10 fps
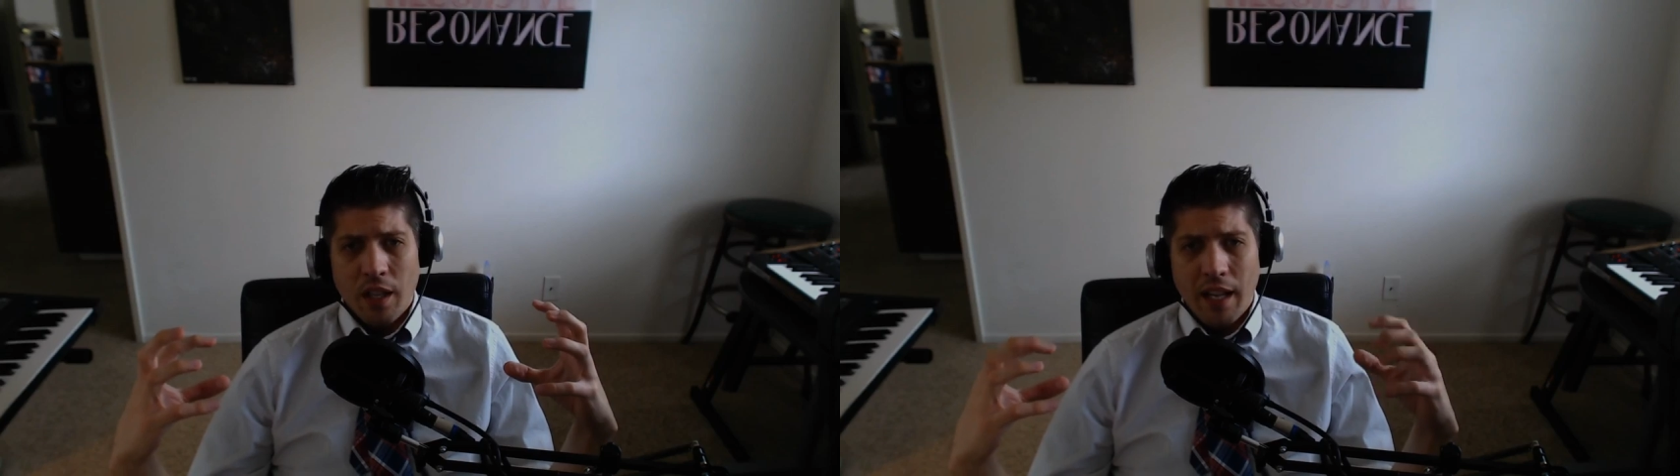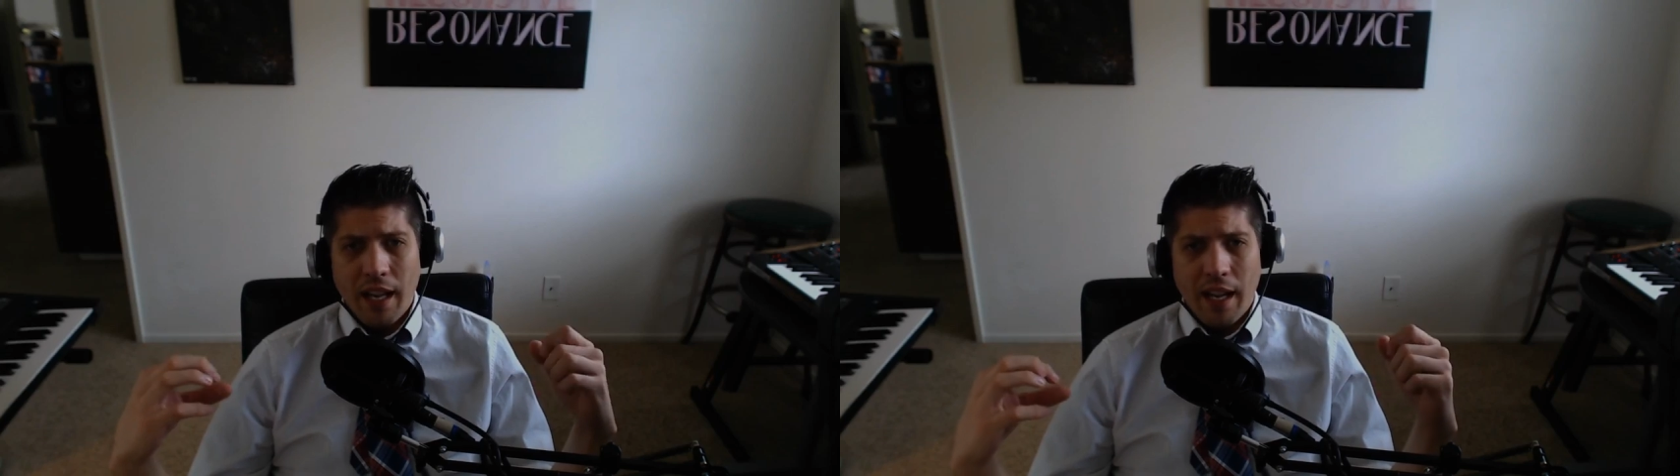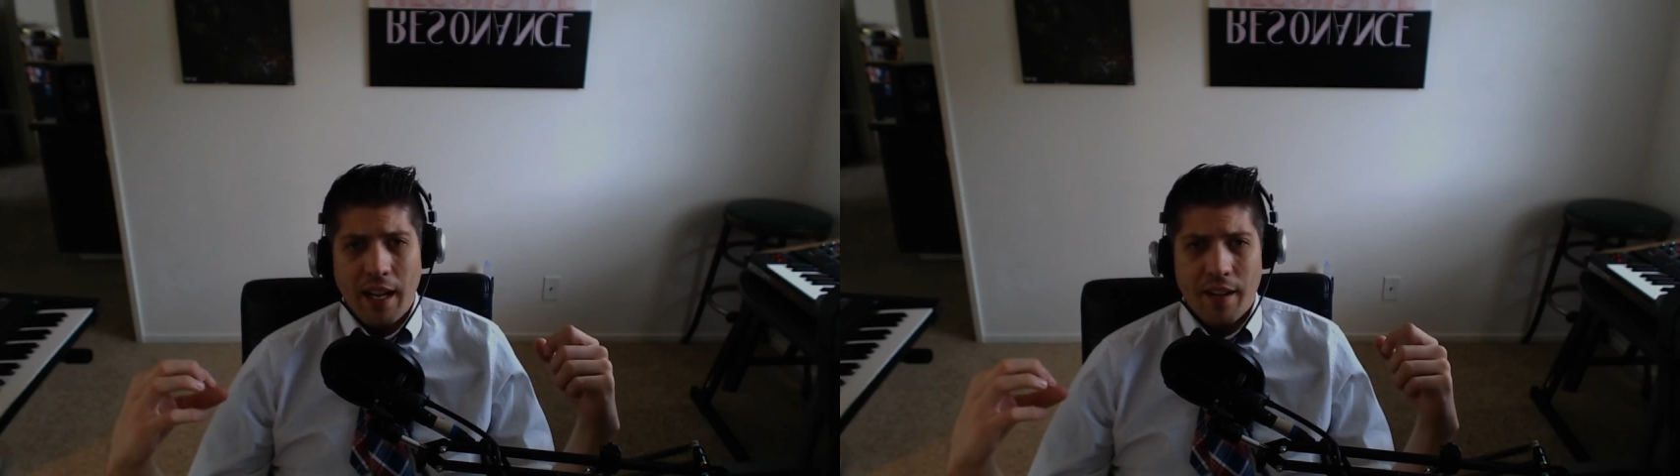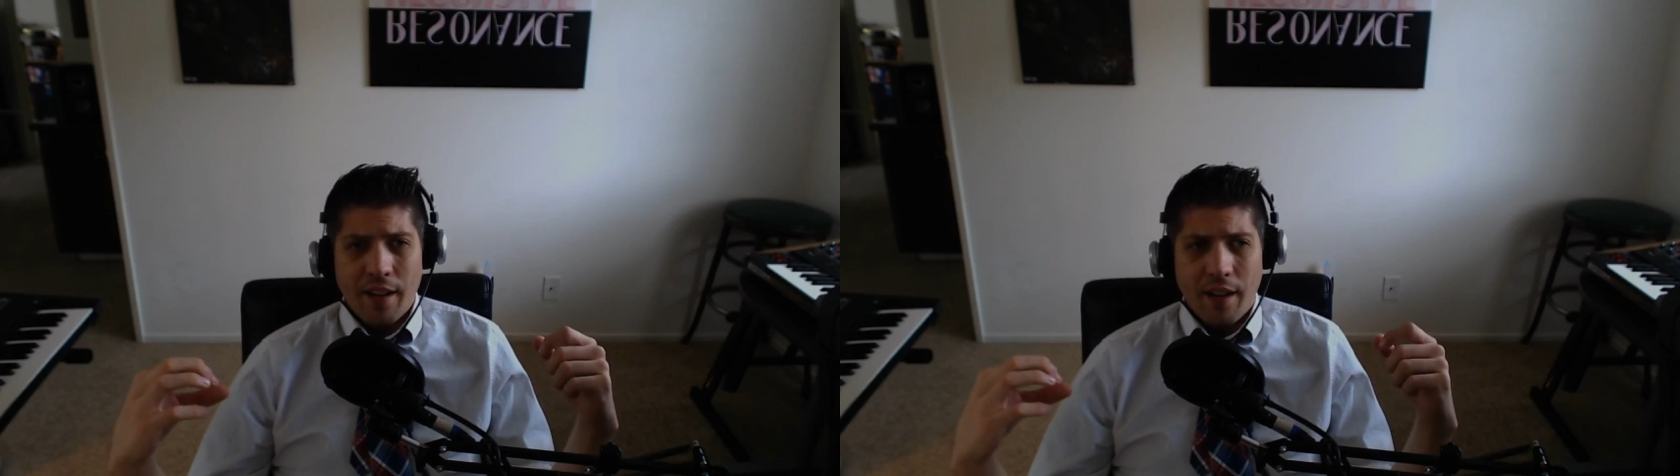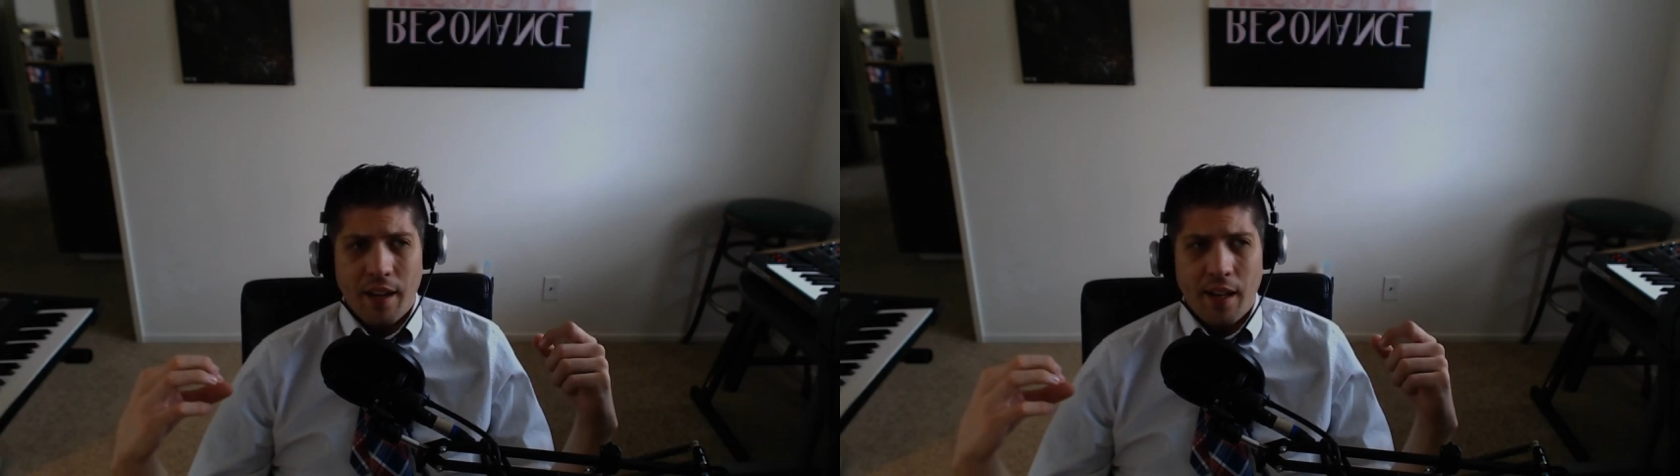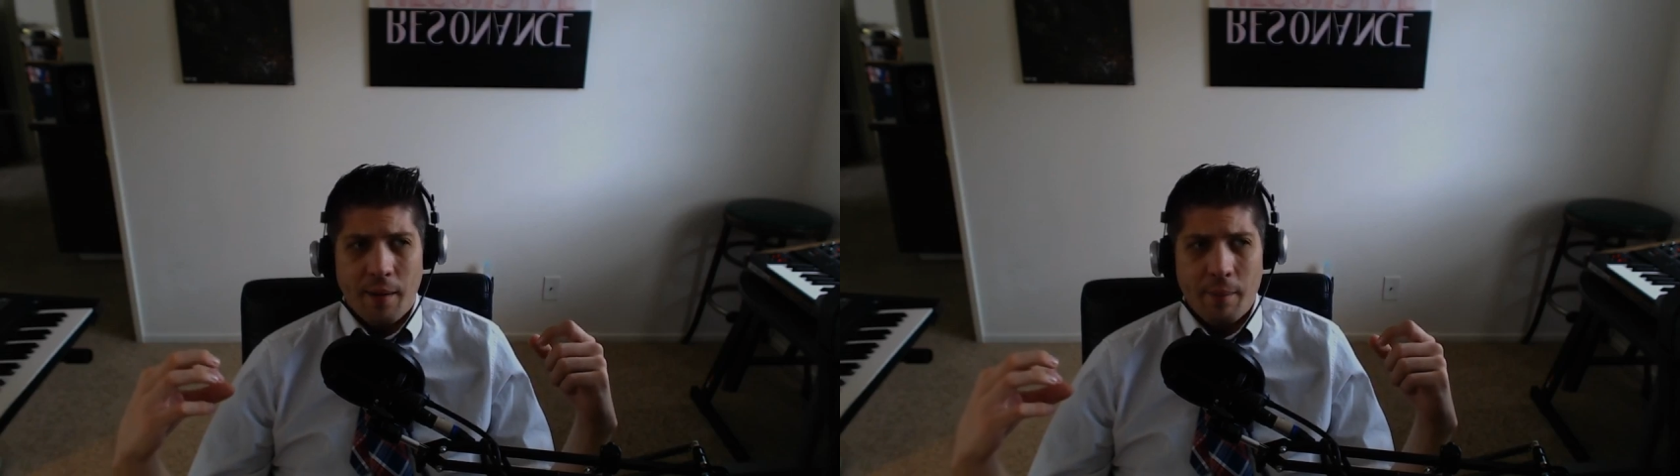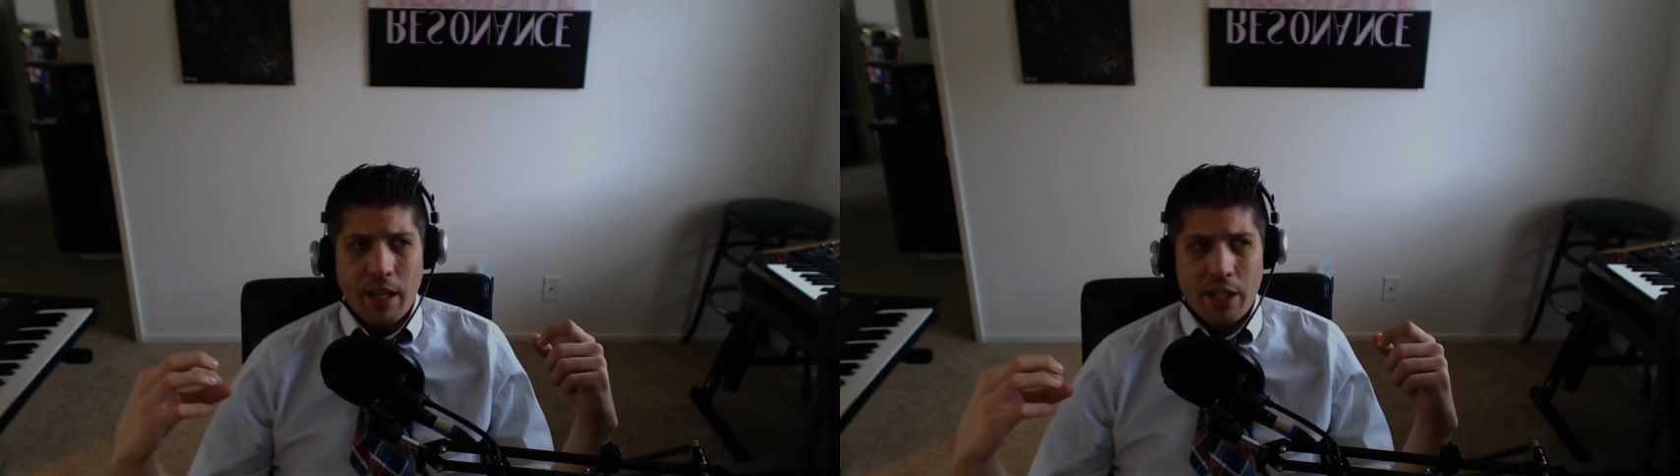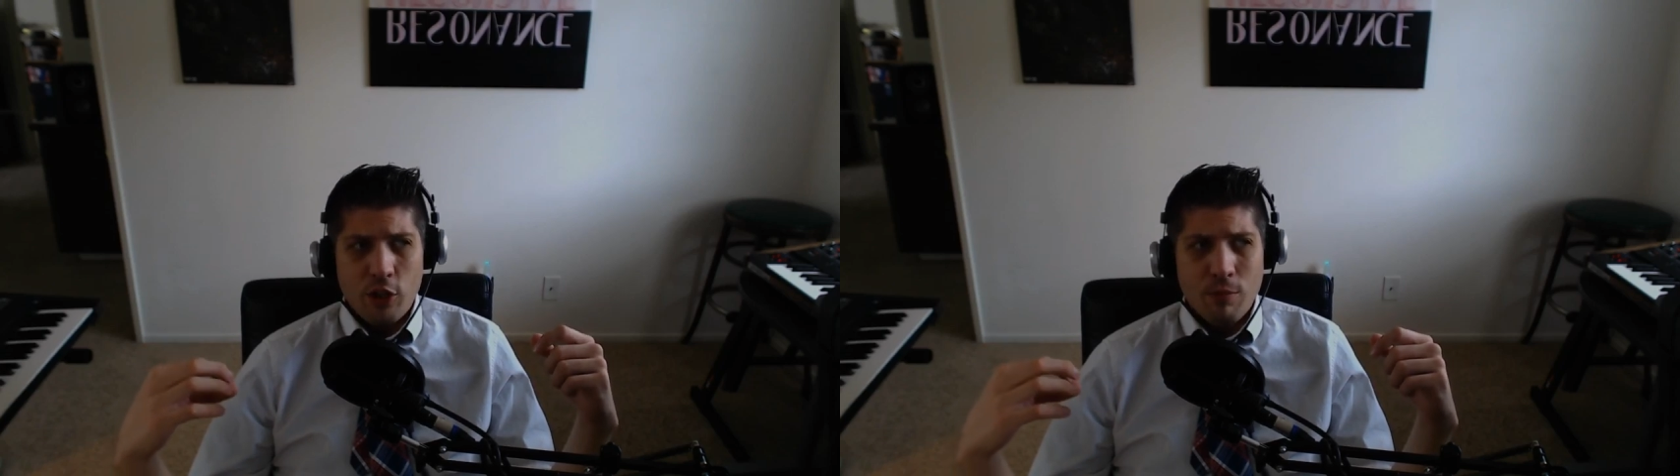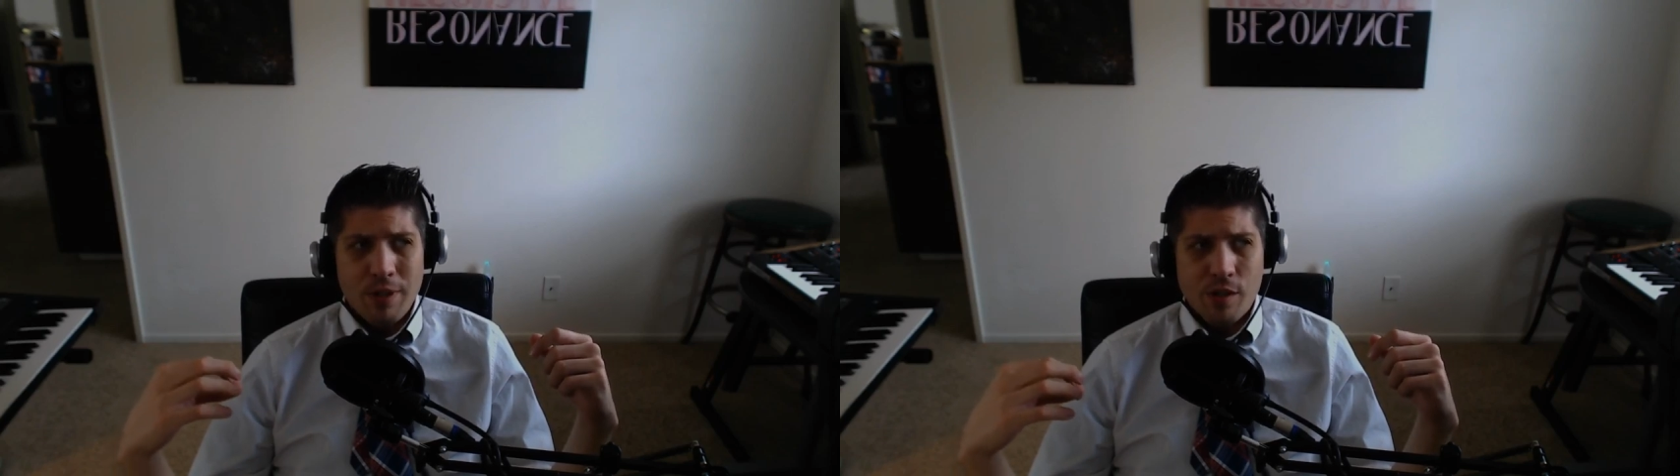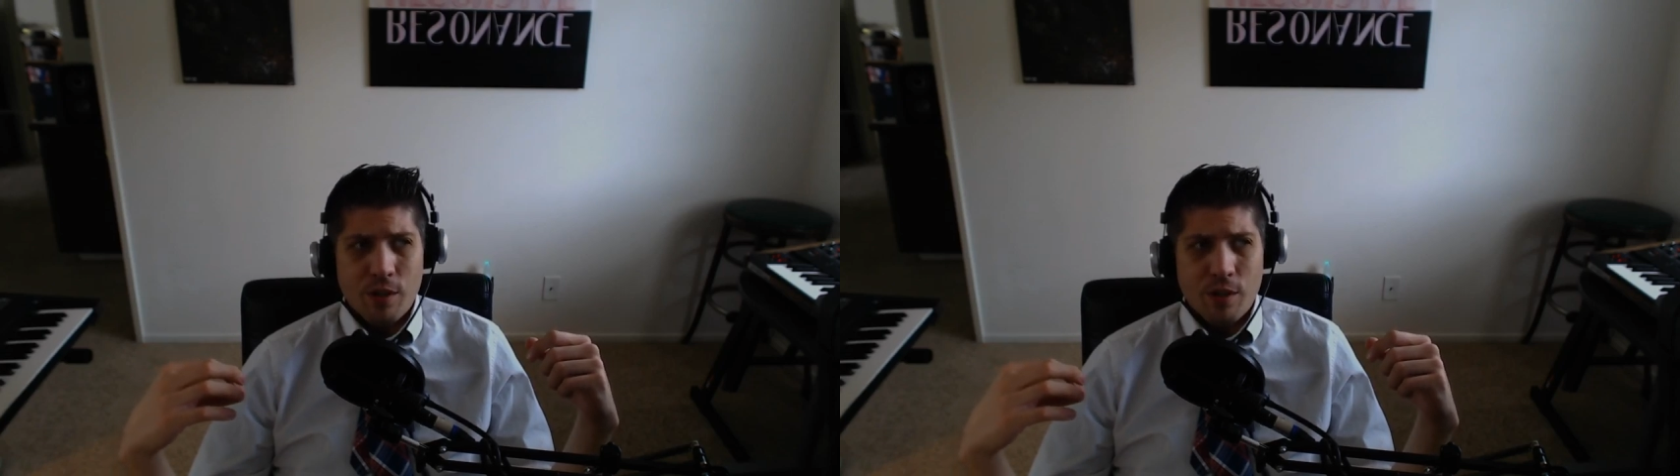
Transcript: And, um, and humans